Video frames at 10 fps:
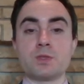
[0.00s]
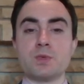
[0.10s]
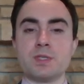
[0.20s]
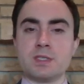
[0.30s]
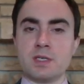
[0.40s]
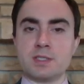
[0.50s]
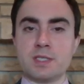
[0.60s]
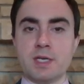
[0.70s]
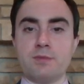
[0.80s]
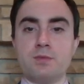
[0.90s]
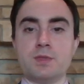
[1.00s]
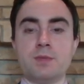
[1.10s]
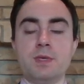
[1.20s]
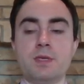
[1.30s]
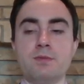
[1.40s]
So he starts off, which
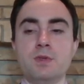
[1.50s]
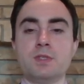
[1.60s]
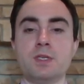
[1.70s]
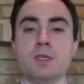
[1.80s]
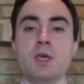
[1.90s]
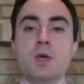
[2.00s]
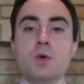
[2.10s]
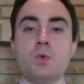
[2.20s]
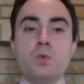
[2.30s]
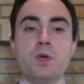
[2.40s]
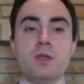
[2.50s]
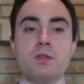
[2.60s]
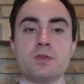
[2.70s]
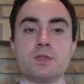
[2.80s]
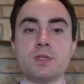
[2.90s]
can be confusing,
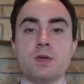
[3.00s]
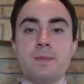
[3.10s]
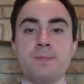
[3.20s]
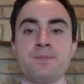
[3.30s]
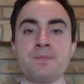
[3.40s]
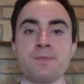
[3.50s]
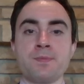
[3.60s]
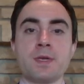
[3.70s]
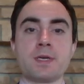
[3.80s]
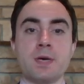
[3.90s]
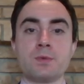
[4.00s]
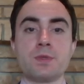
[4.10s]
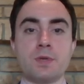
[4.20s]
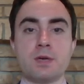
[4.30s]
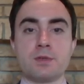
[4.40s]
with some
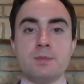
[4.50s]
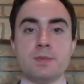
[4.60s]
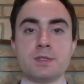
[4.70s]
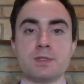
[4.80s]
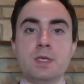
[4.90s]
counter arguments.